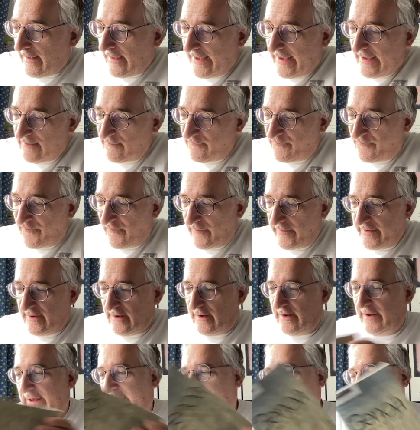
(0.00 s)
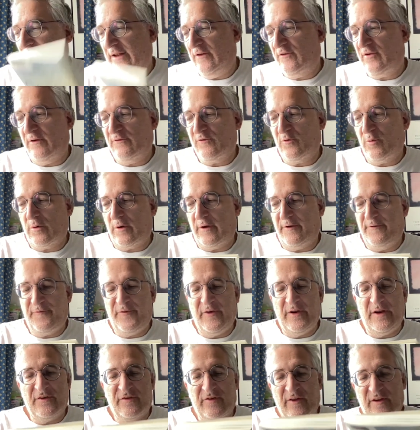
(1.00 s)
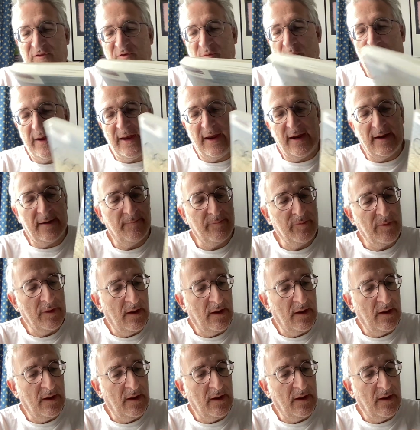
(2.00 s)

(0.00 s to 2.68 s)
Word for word: and finally, in terms of what I finished this week,